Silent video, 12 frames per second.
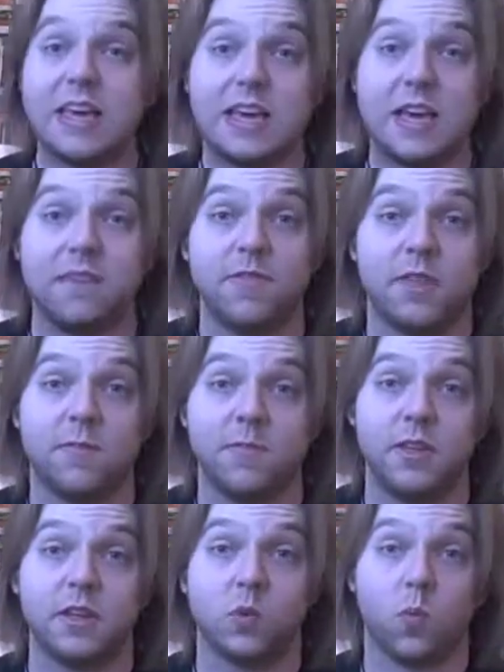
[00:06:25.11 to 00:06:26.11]
give them
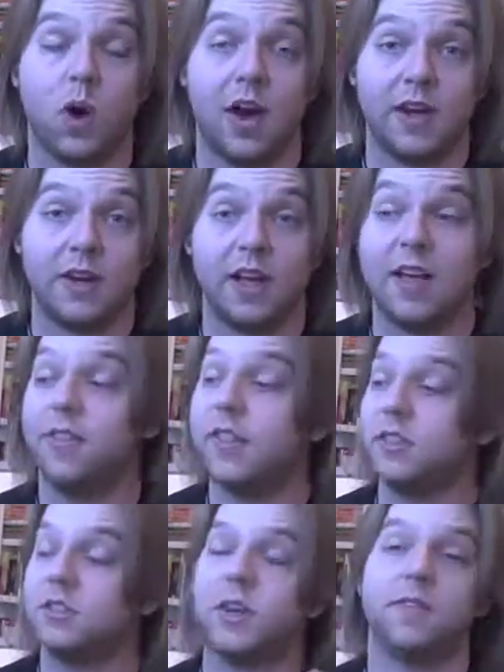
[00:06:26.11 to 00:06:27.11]
this wine.
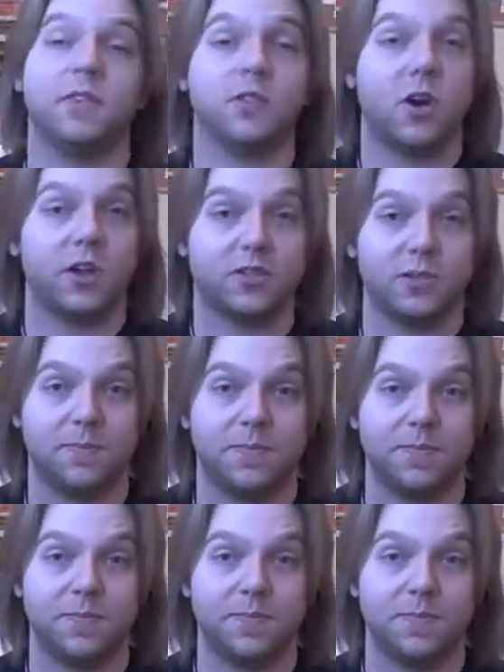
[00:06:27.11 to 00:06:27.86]
This stuff is awesome.